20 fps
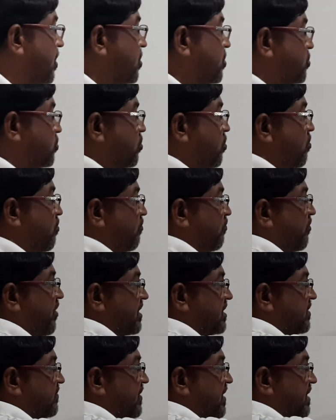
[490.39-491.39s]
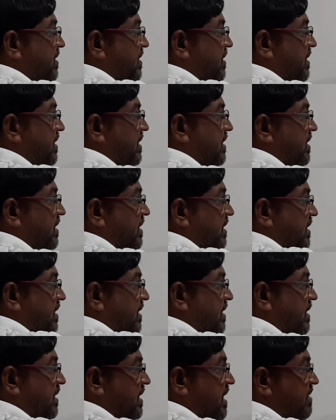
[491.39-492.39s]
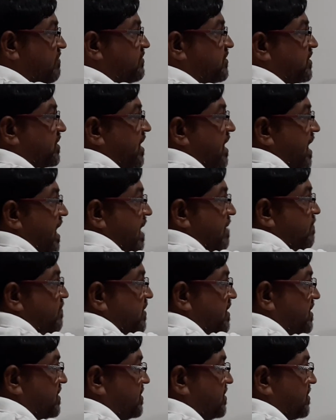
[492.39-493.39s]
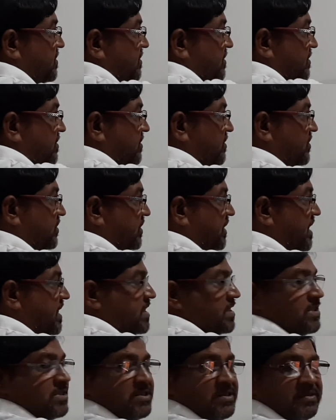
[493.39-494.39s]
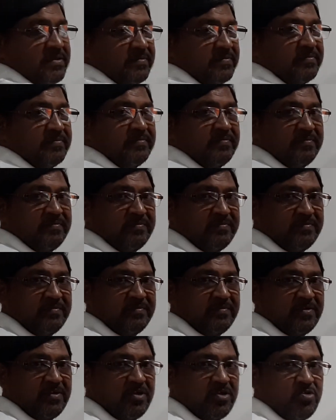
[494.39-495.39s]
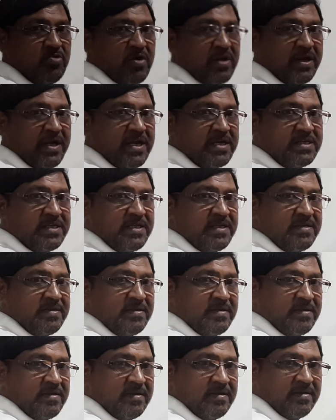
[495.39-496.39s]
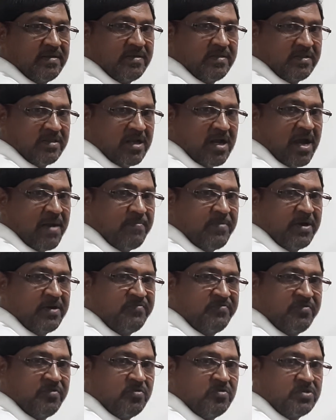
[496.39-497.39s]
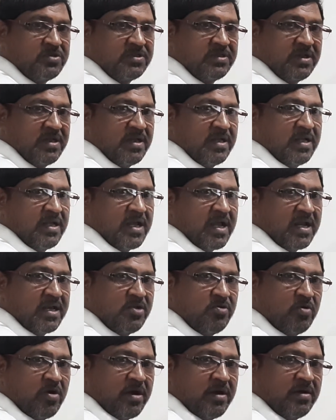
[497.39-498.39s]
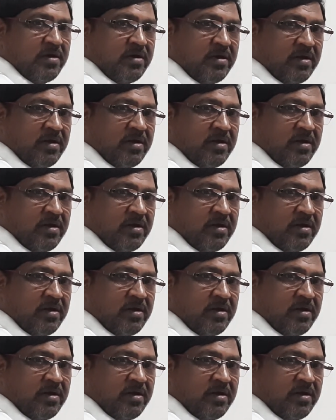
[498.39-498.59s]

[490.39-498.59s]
So whatever left hybrid seed, you are getting the hybrid fruits, and you are